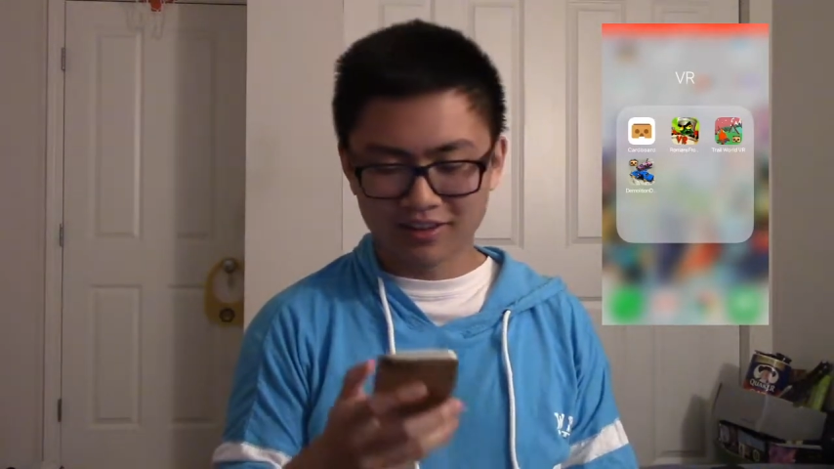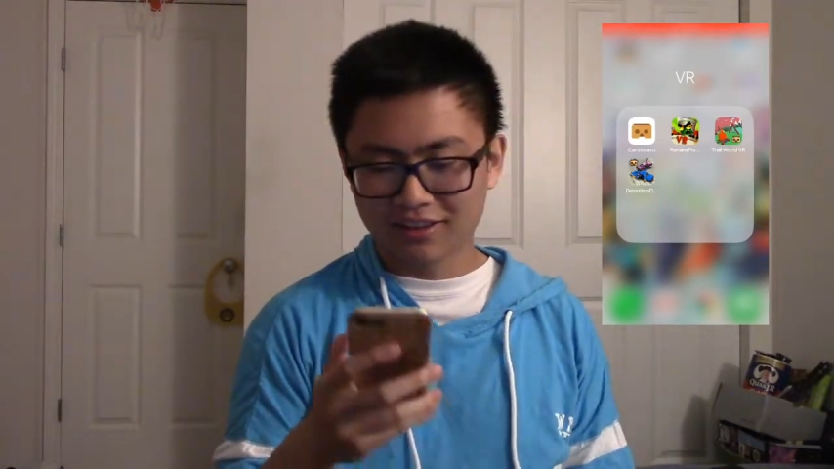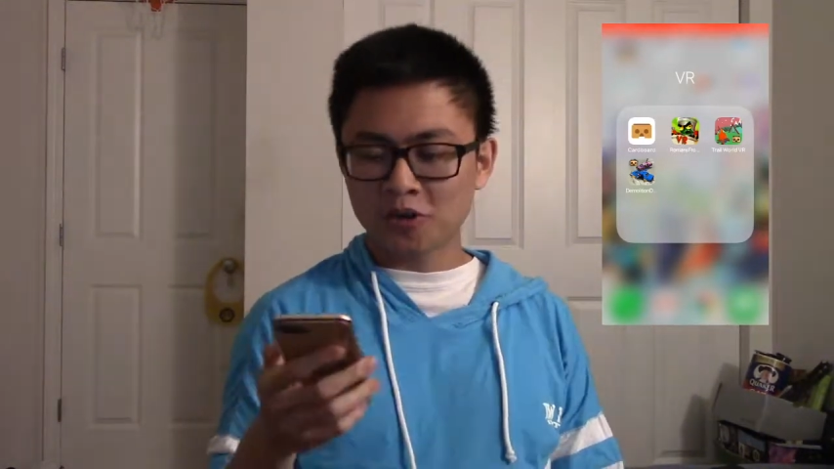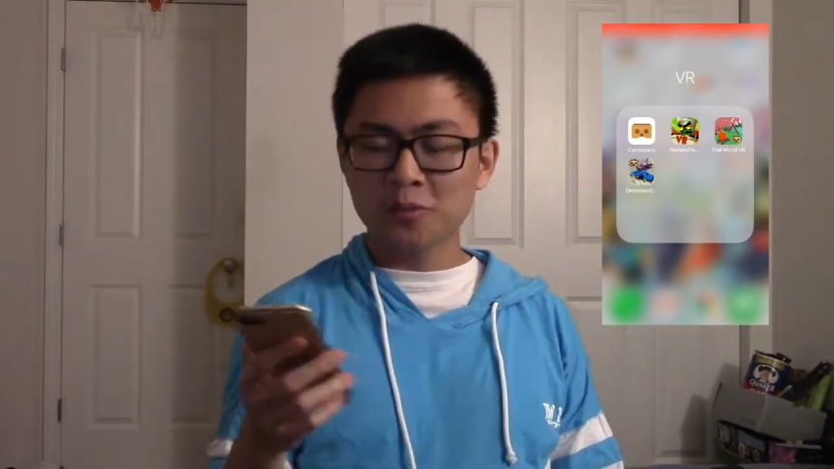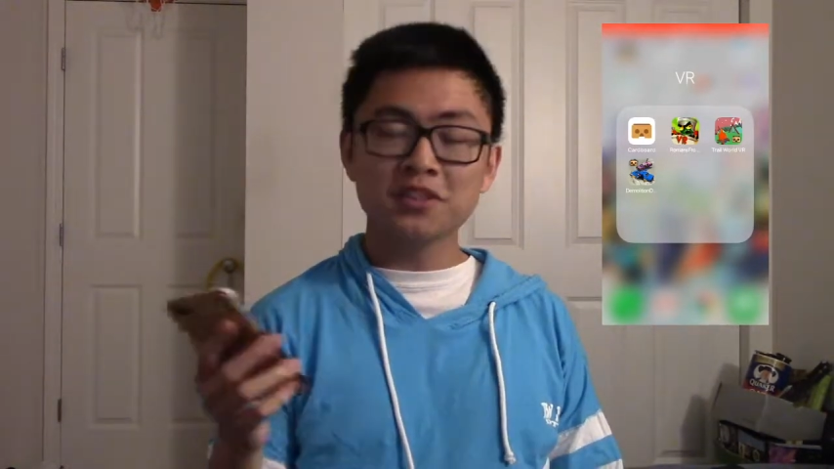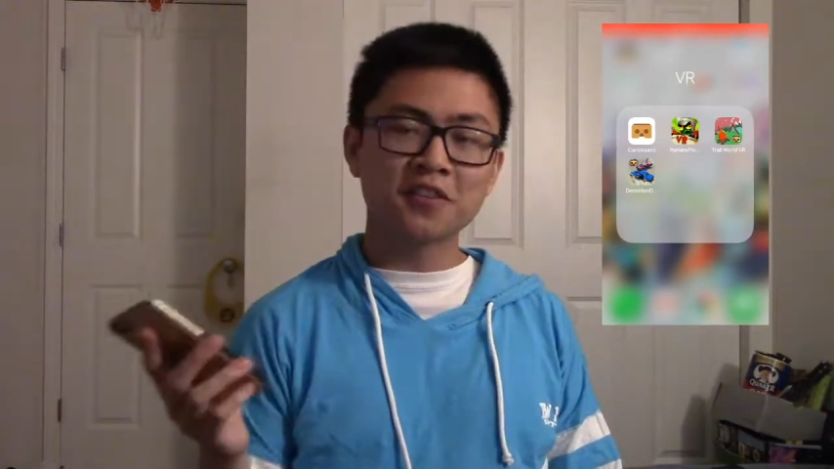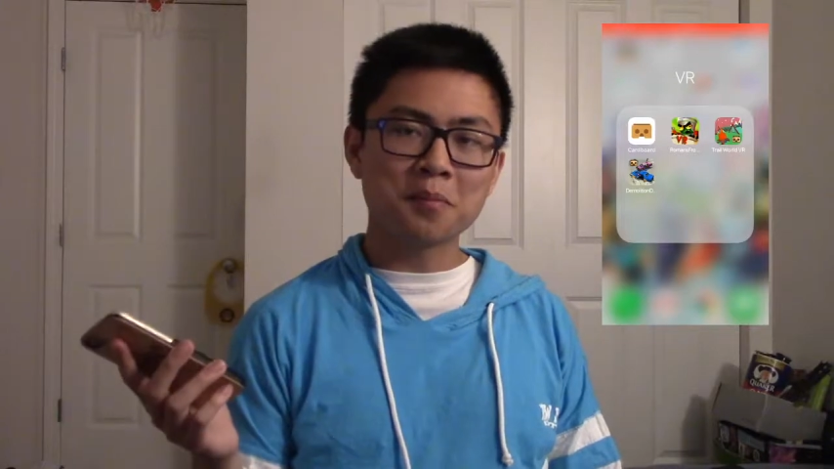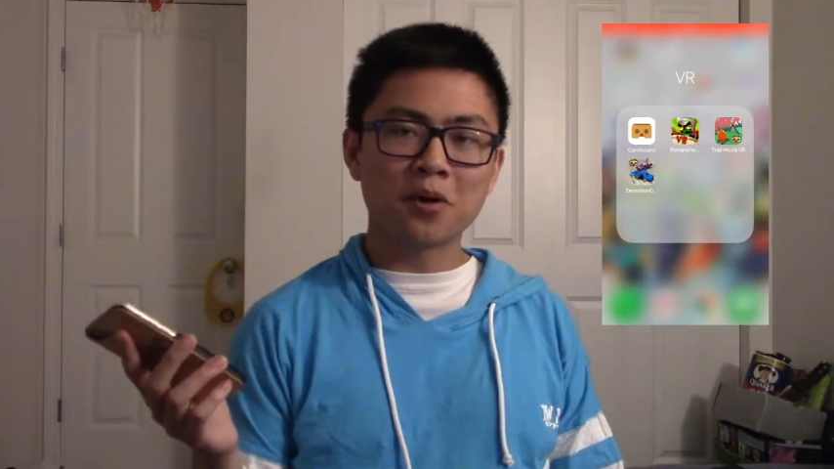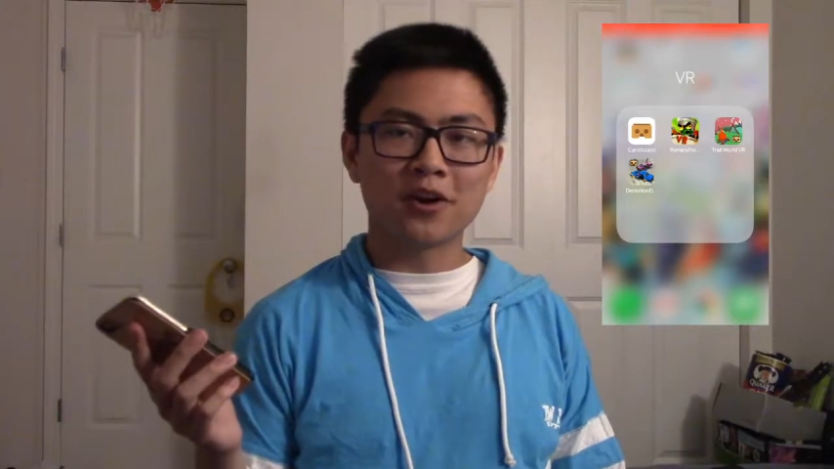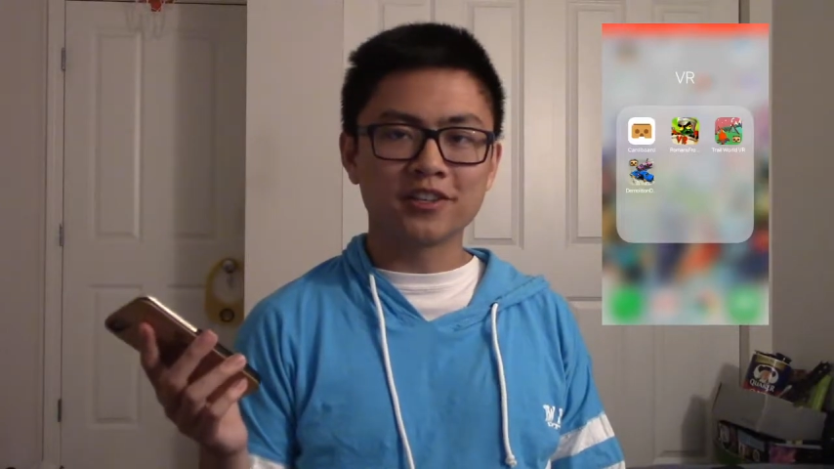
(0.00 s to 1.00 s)
Romans from
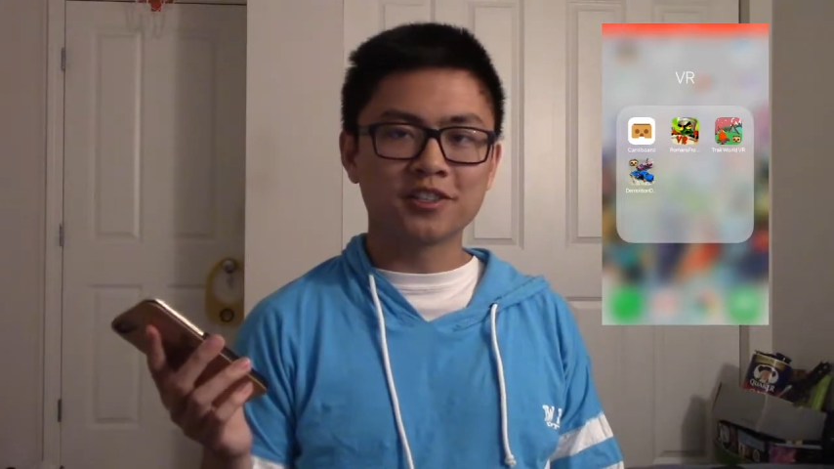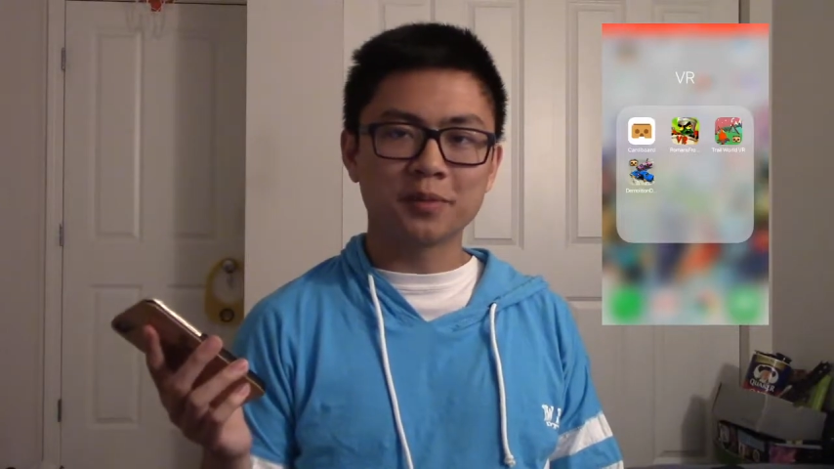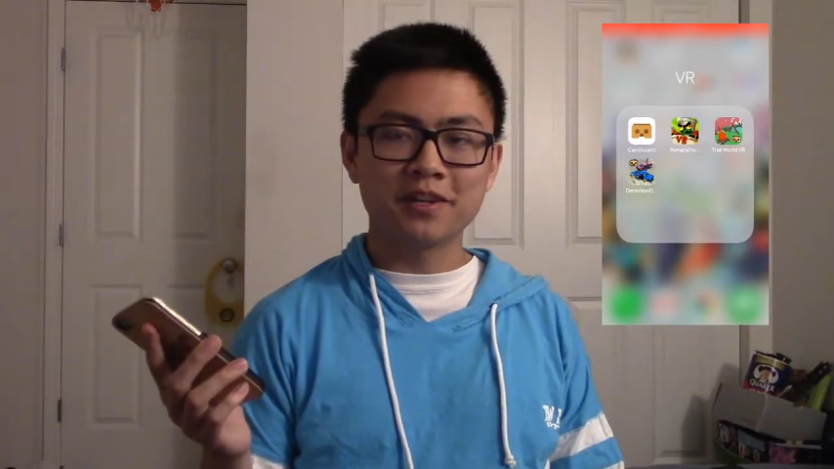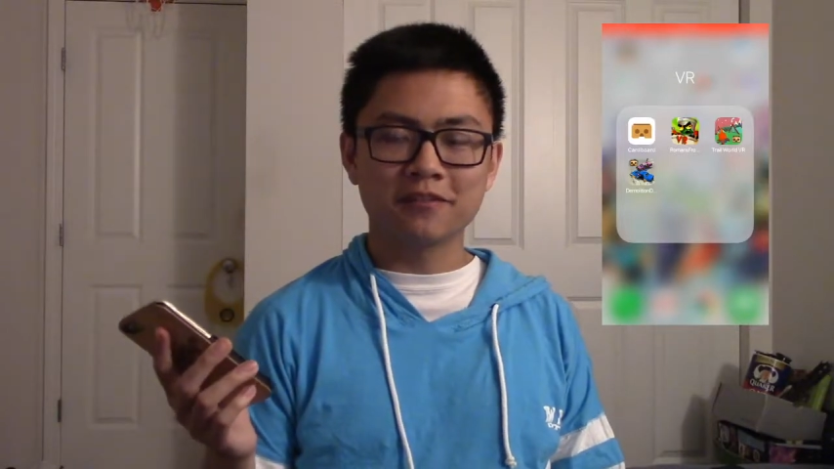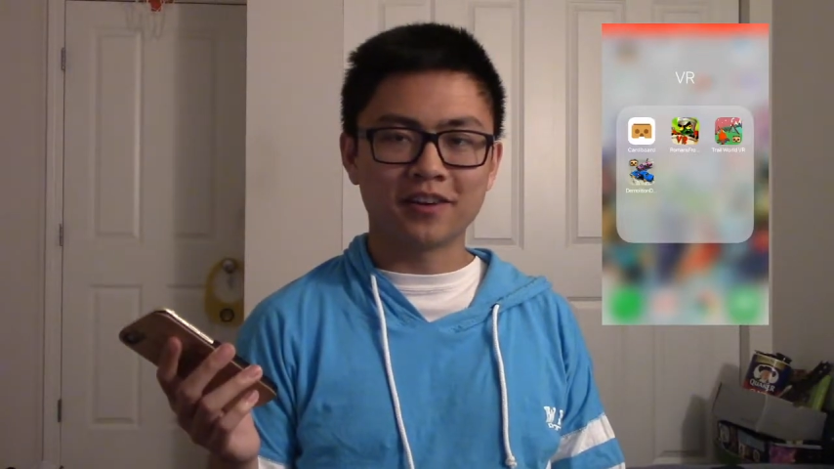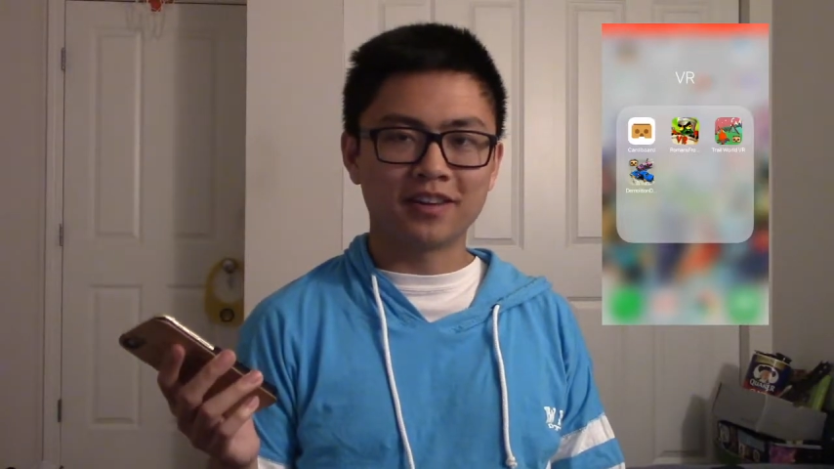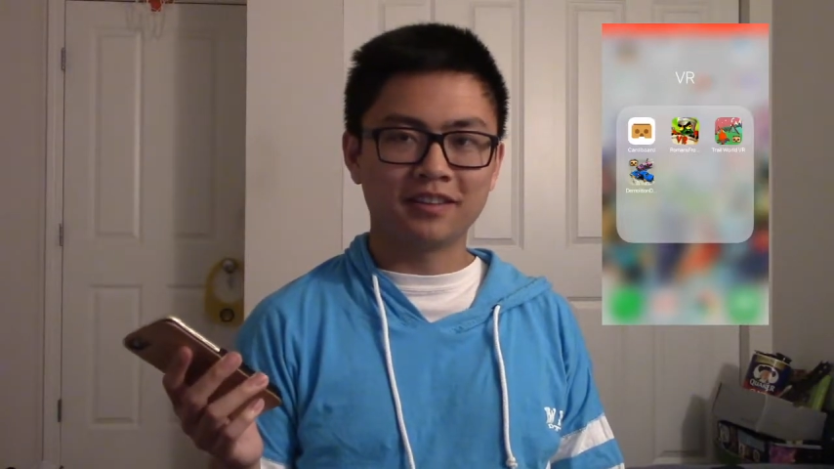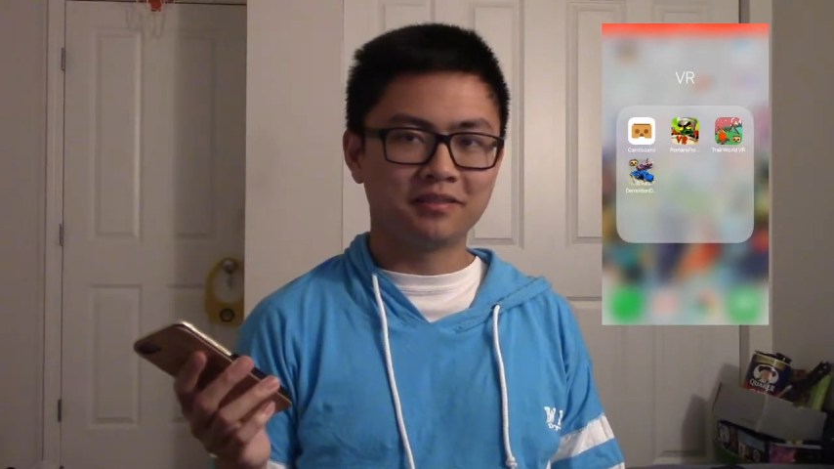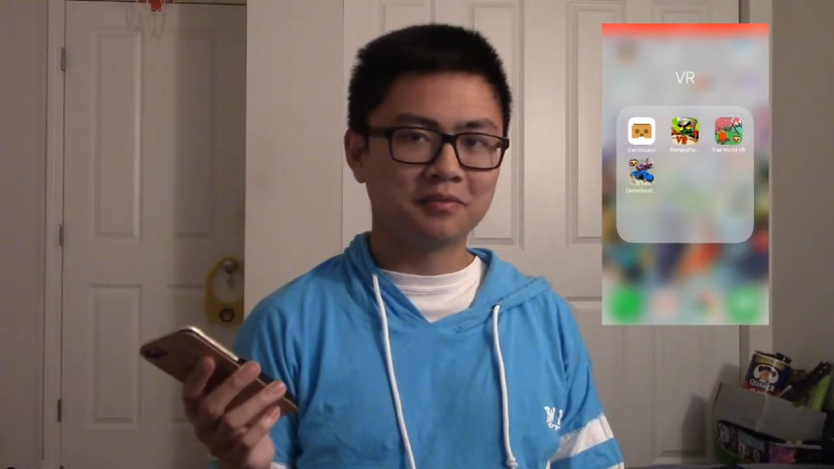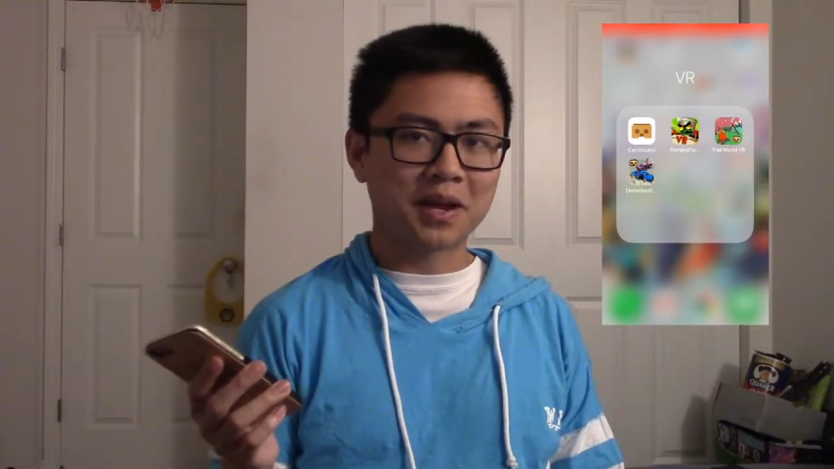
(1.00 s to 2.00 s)
Mars is pretty fun.